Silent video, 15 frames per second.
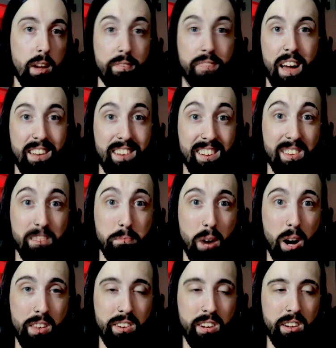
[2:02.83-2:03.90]
If that doesn't
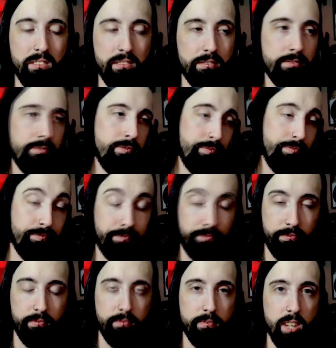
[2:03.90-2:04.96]
bother you,
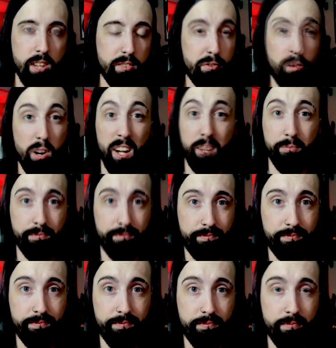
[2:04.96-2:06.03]
it's free.
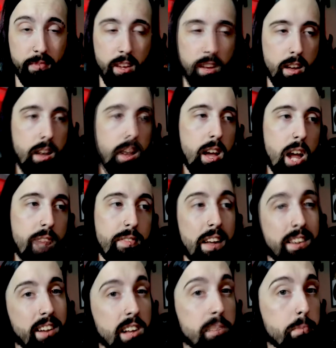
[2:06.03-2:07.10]
If
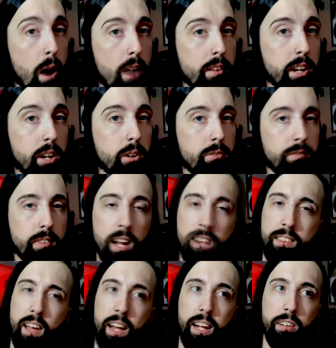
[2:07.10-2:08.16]
that does bother you,
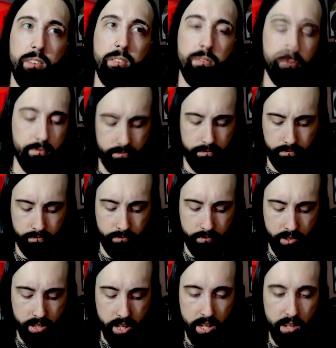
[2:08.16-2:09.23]
it's like
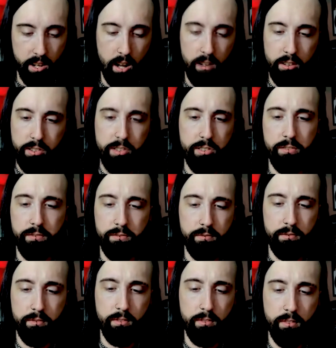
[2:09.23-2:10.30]
ten dollars.
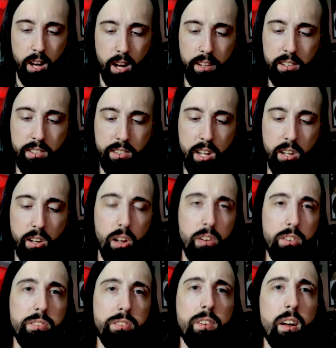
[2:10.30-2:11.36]
I think it's ten
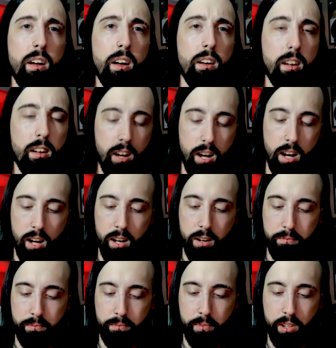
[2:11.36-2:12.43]
dollars.
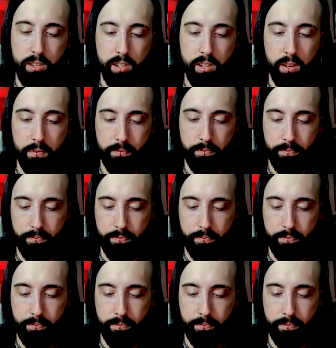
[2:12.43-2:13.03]
Um, let's see.